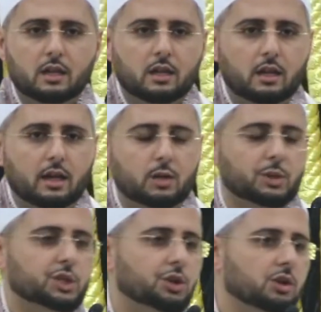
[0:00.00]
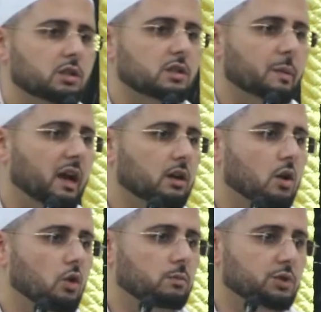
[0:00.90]
and returns back
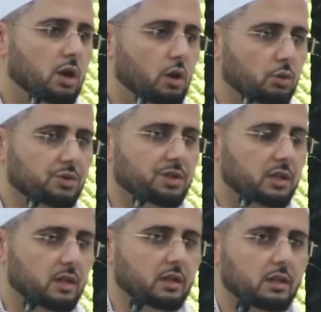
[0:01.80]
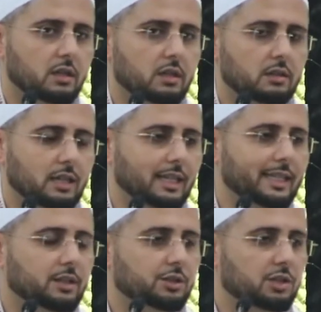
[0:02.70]
home to host the
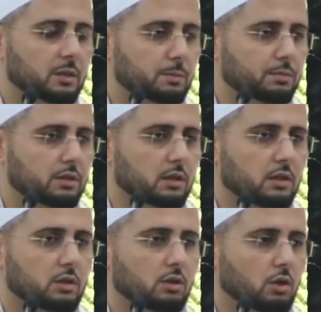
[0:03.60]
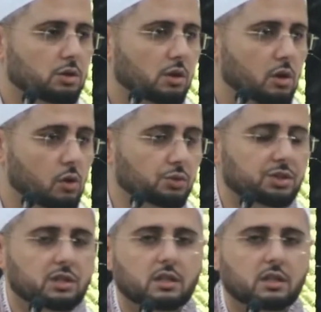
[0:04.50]
leadership or to host